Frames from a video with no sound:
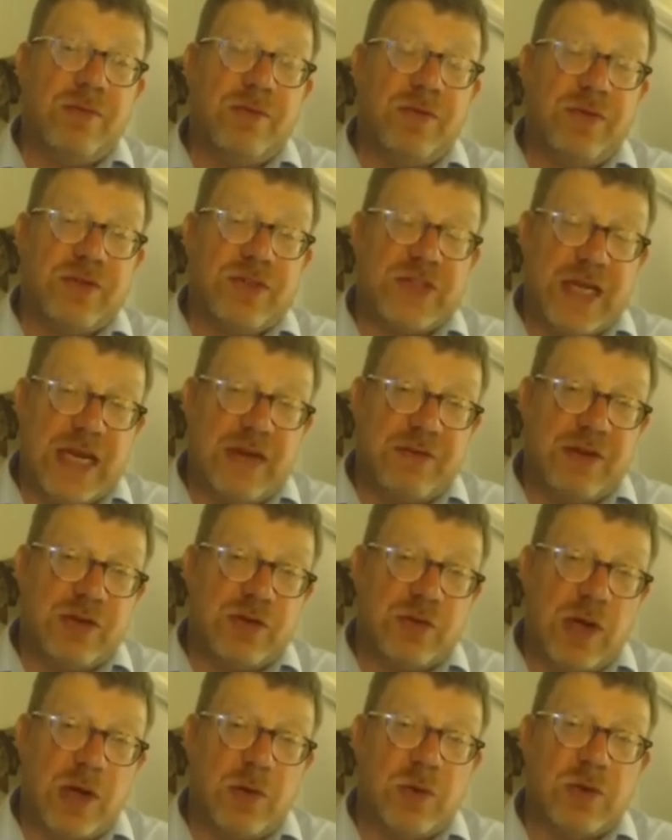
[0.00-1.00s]
State of
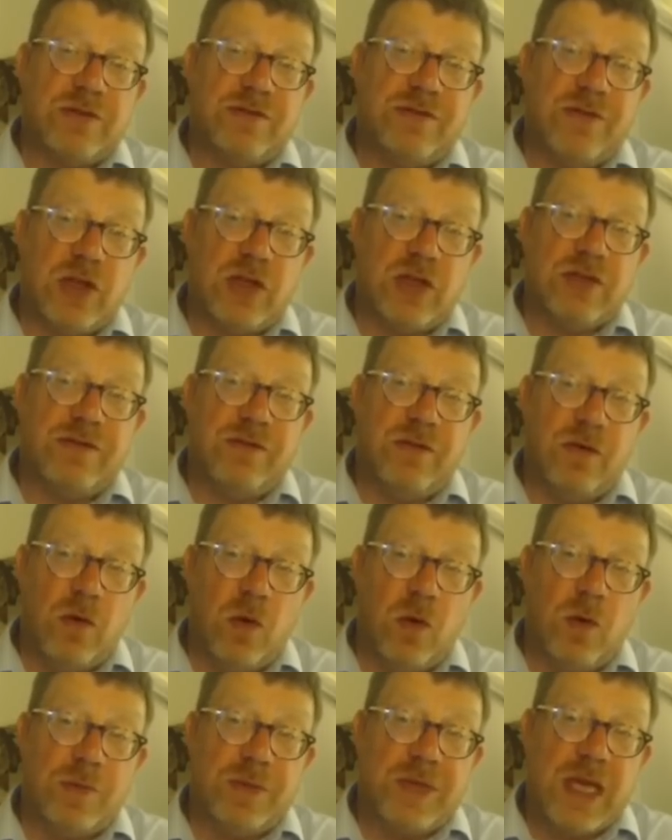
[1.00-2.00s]
Israel was first
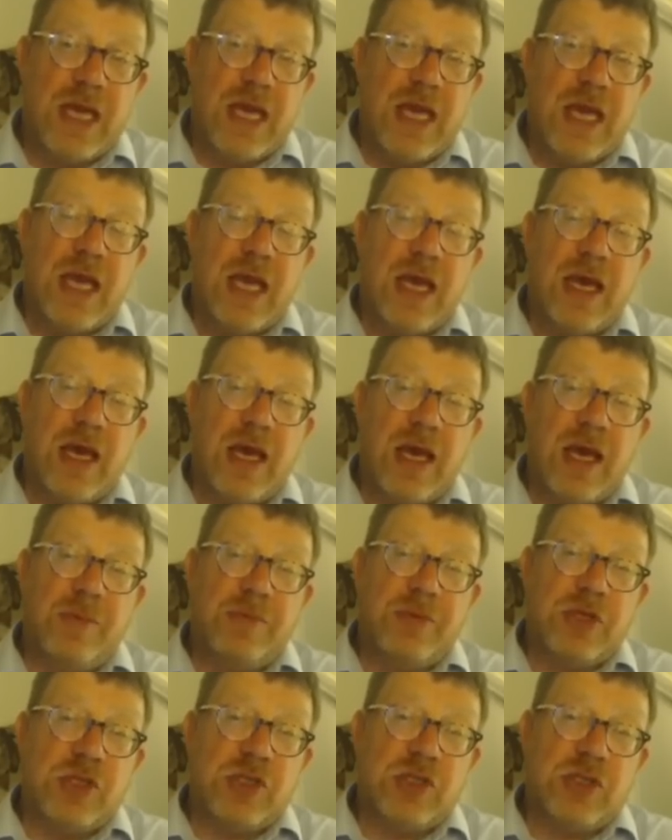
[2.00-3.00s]
formed
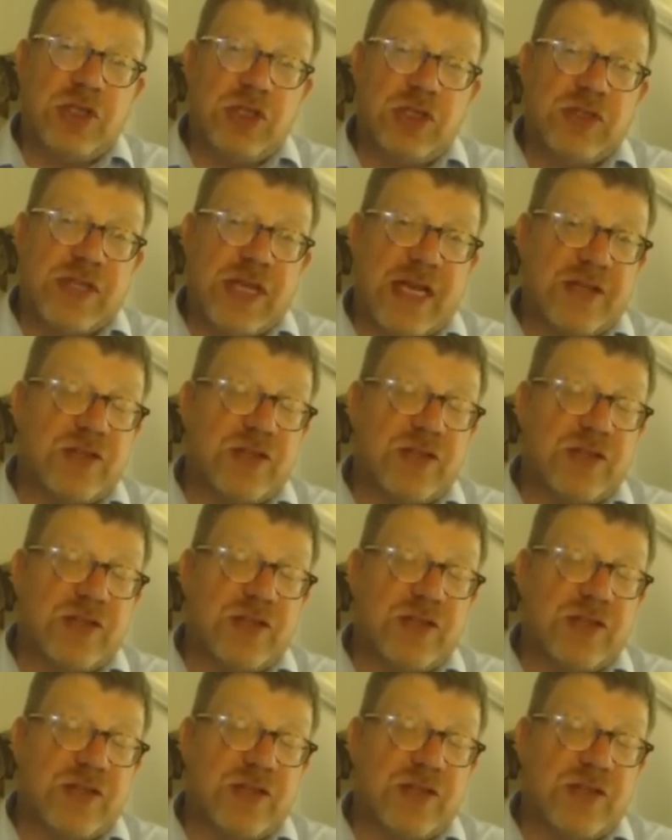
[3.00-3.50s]
just as